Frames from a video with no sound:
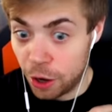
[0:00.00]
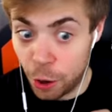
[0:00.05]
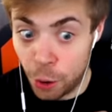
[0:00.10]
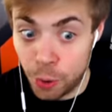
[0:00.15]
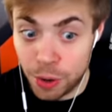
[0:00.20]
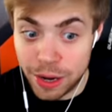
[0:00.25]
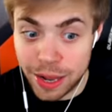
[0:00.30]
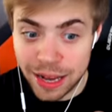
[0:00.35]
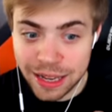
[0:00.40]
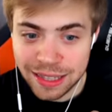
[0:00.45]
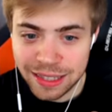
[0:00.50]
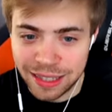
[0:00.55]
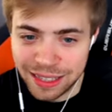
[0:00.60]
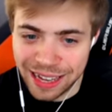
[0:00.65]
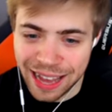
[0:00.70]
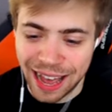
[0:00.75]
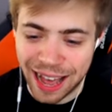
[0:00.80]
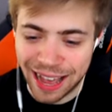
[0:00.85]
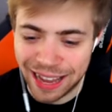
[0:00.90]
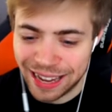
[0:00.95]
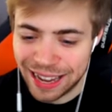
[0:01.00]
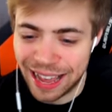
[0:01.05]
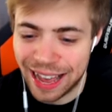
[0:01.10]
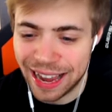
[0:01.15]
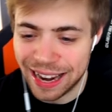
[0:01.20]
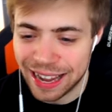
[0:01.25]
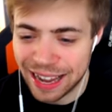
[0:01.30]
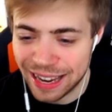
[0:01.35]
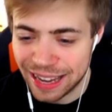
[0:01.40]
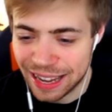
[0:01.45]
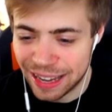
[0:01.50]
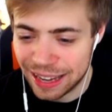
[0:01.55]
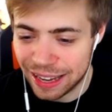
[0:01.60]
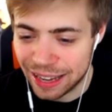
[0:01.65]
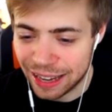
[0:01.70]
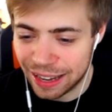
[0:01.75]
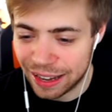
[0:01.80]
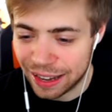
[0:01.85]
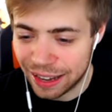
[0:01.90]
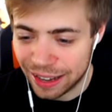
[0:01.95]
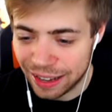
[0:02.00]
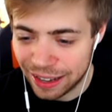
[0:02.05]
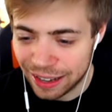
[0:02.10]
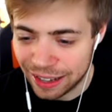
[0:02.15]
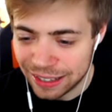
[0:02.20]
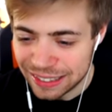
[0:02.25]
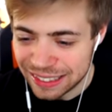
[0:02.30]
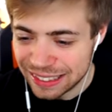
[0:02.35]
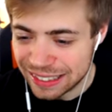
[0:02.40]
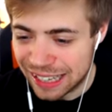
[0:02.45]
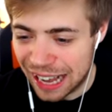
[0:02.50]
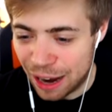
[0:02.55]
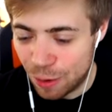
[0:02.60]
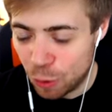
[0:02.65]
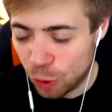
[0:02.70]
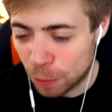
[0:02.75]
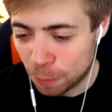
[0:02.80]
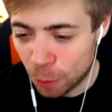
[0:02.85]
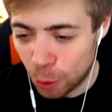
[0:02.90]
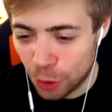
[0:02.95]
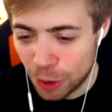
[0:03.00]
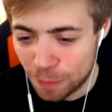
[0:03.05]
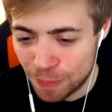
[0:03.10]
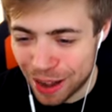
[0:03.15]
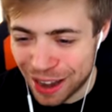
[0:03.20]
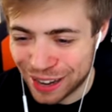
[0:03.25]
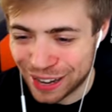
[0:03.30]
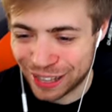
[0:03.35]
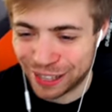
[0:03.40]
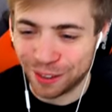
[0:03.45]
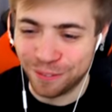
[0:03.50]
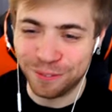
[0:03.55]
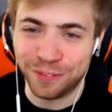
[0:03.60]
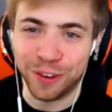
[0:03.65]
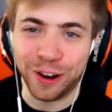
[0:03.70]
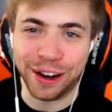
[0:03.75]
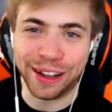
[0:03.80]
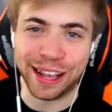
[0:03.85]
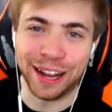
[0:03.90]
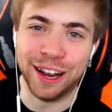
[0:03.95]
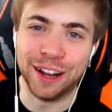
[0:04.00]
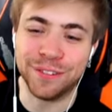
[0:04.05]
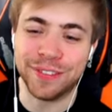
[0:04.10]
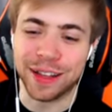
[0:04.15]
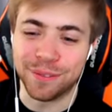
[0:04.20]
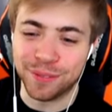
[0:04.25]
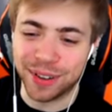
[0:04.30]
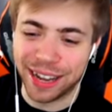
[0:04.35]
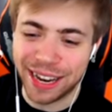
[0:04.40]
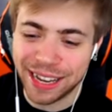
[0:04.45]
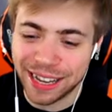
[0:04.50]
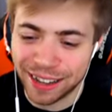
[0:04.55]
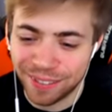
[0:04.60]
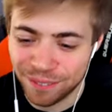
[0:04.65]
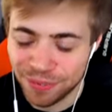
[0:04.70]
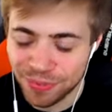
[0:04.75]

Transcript: O D S, yeah, yeah, yeah, yeah, yeah, yeah. I will spawn the bike at some point, so I love that bike.